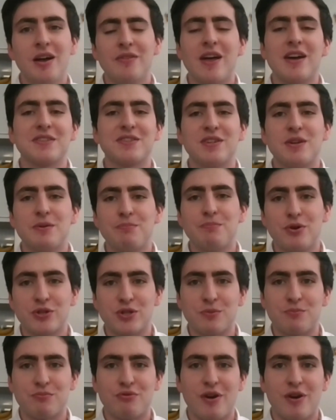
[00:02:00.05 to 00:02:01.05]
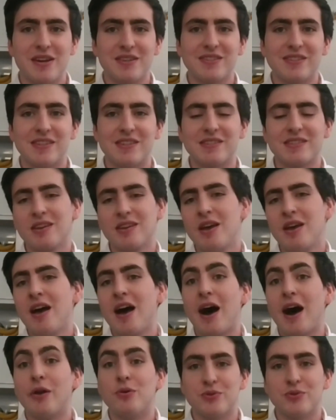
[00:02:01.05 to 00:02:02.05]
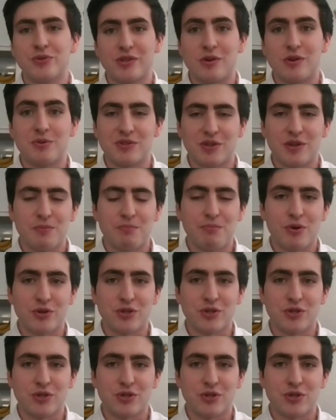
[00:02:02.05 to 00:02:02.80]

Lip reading: That's going to push up prices, and also it's going to push